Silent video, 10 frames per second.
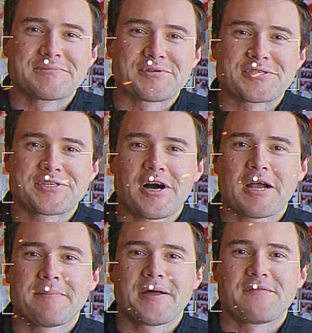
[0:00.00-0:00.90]
room
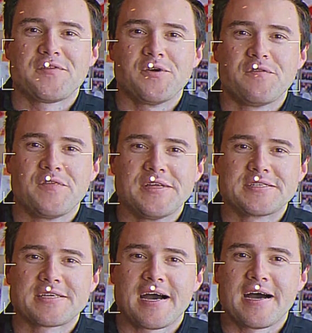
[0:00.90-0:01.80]
fast.
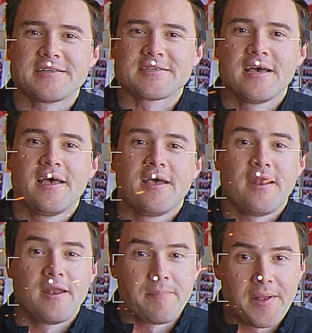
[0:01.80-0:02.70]
Royals gives the
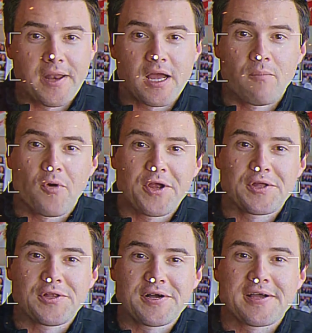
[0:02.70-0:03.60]
Chiefs another weapon,
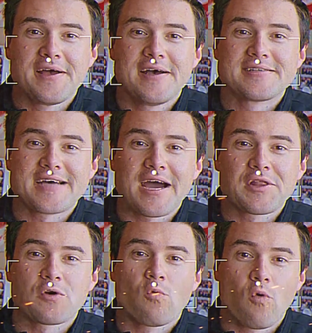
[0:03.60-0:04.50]
another
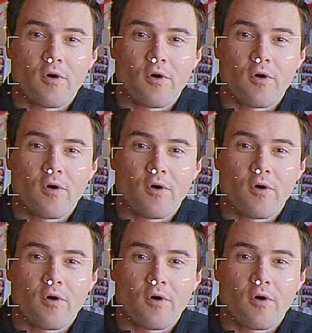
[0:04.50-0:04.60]
threat.